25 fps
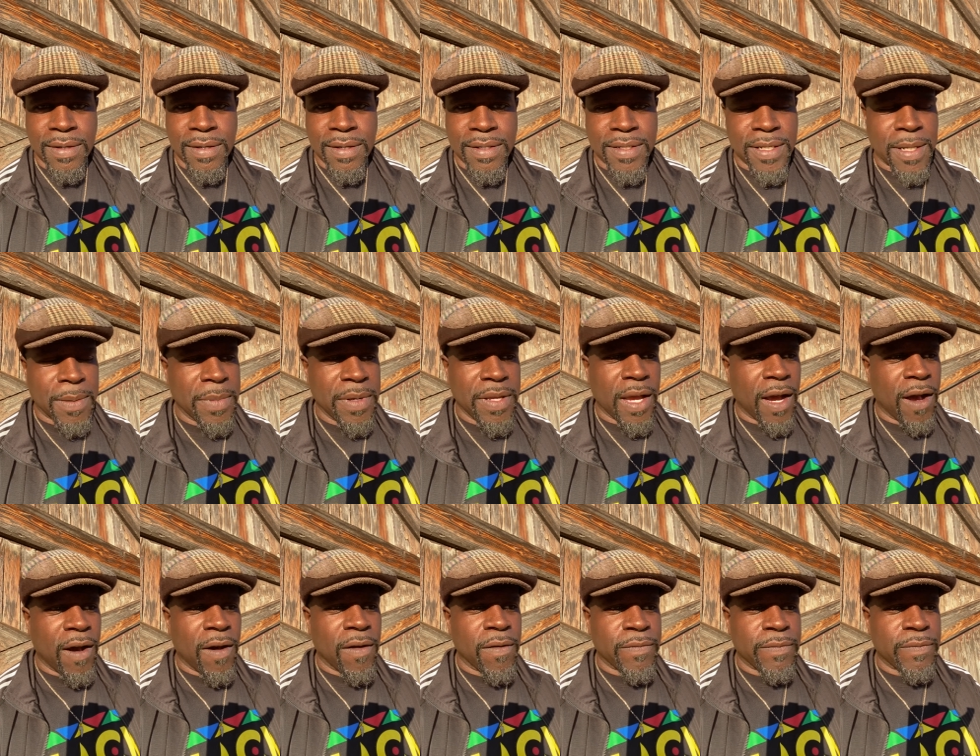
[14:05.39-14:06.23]
Some of
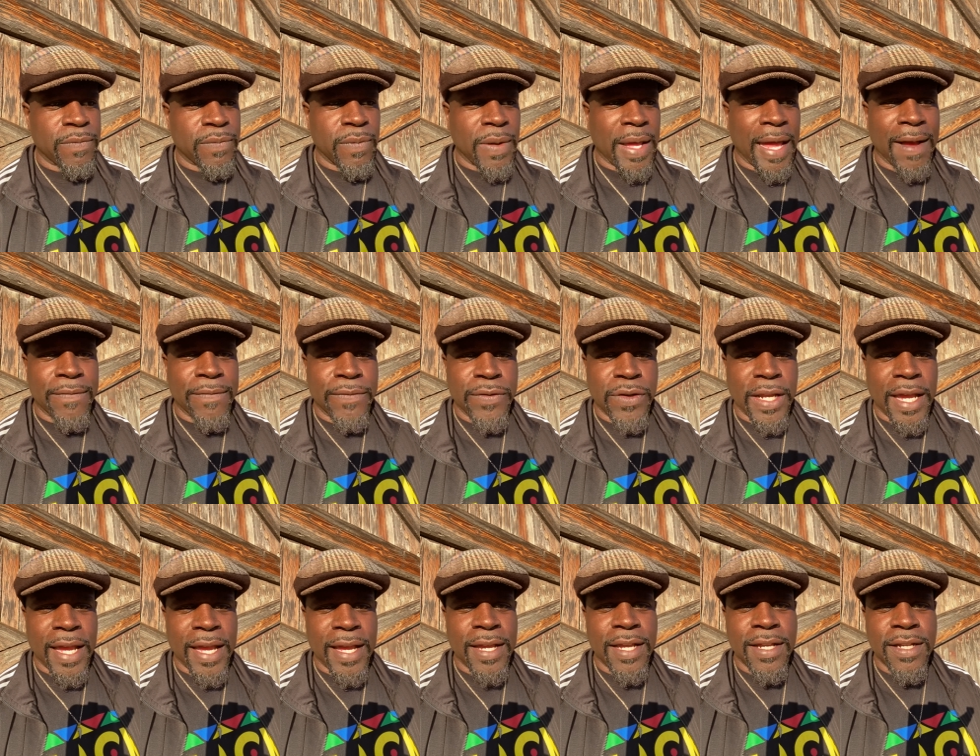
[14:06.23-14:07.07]
y'all have
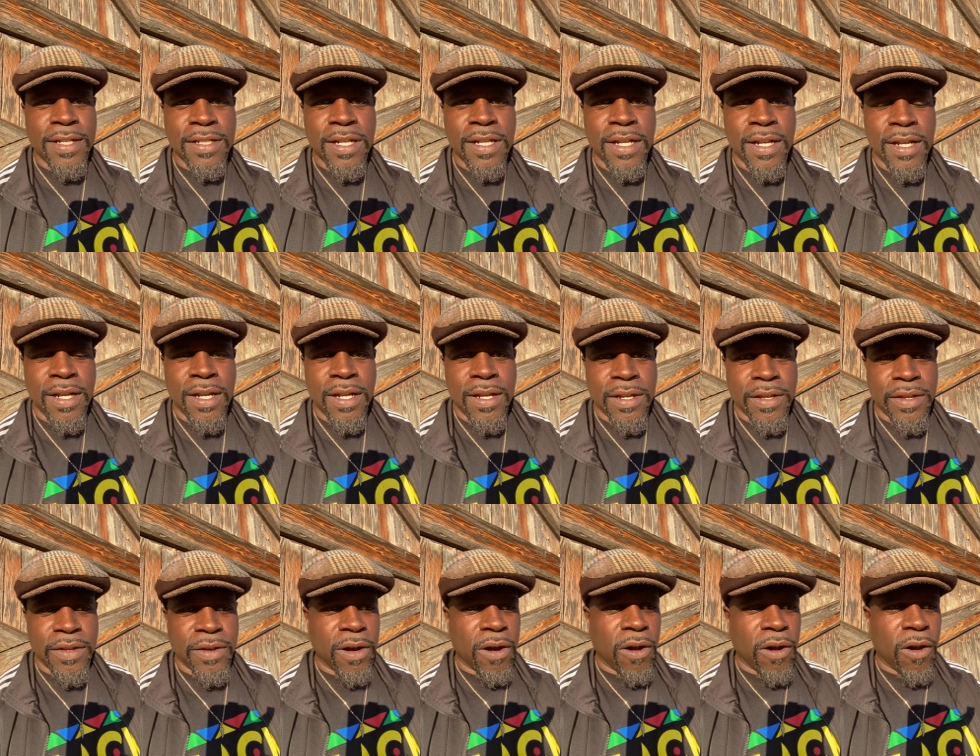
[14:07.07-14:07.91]
changed
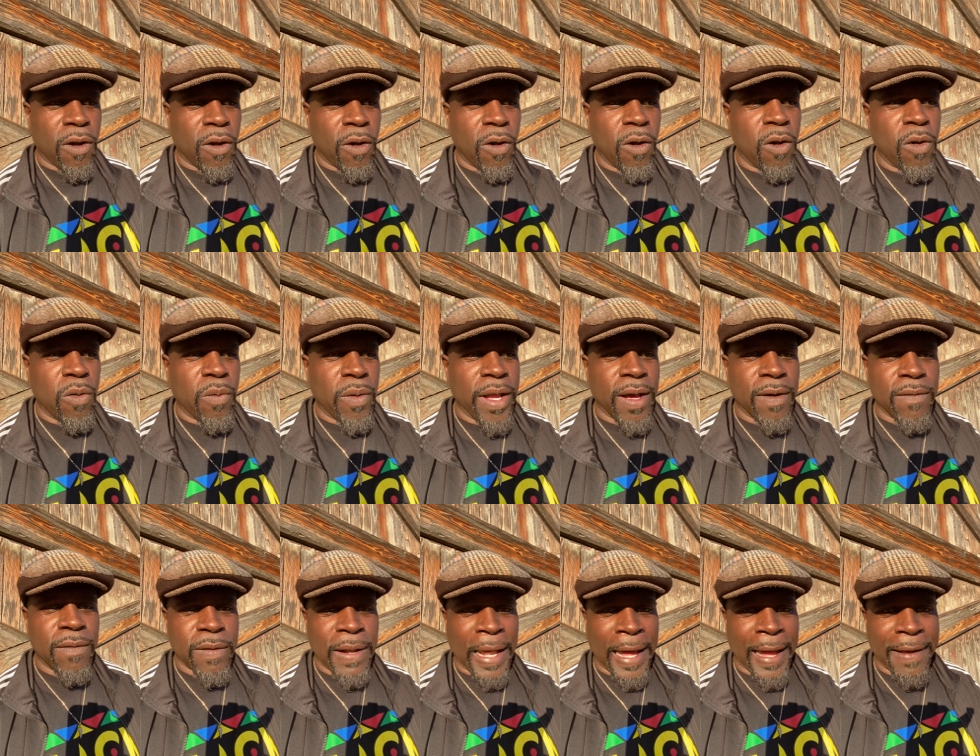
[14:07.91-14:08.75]
your whole way
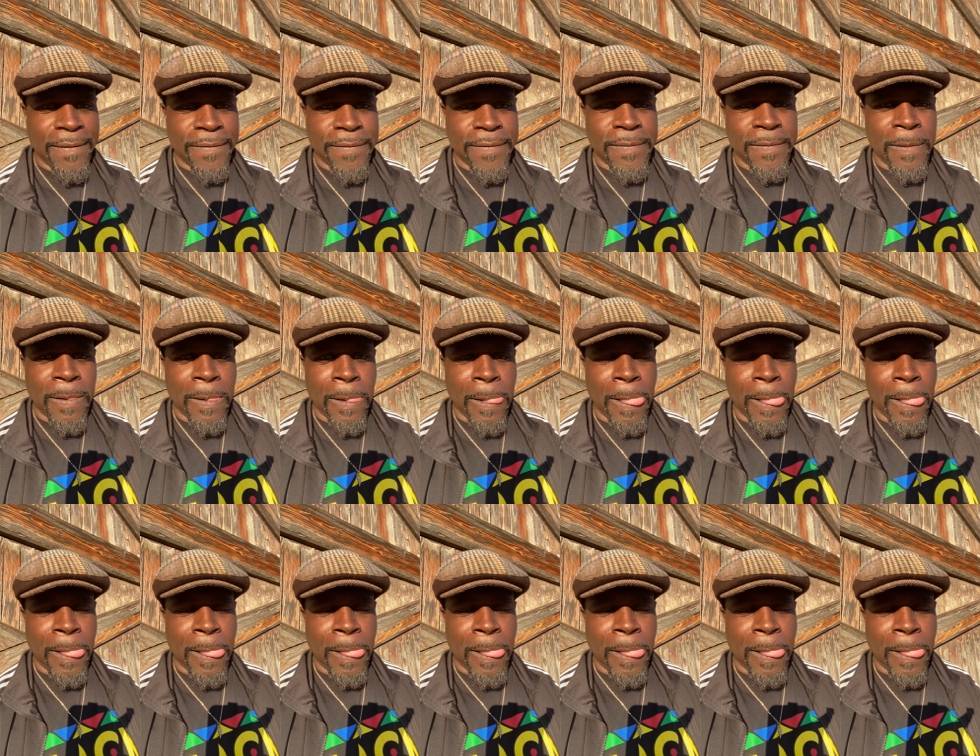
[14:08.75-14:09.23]
of life